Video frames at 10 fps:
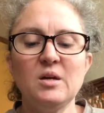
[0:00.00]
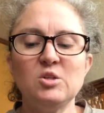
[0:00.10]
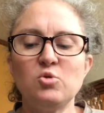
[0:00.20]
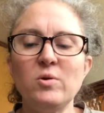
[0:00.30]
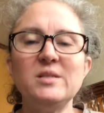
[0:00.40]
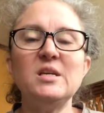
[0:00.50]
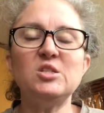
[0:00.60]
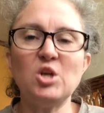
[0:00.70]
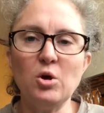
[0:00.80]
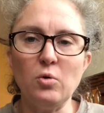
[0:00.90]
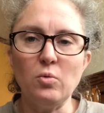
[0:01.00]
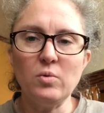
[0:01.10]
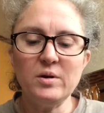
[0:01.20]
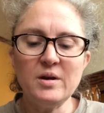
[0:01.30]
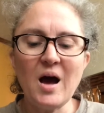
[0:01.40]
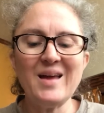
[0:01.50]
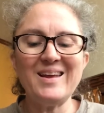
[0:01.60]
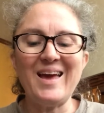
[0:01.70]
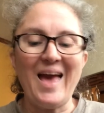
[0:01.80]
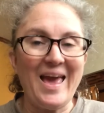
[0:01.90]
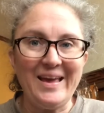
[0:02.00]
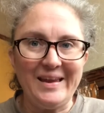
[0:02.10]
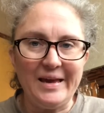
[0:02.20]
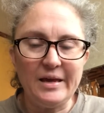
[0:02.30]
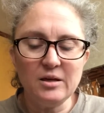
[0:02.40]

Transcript: 22, not 80,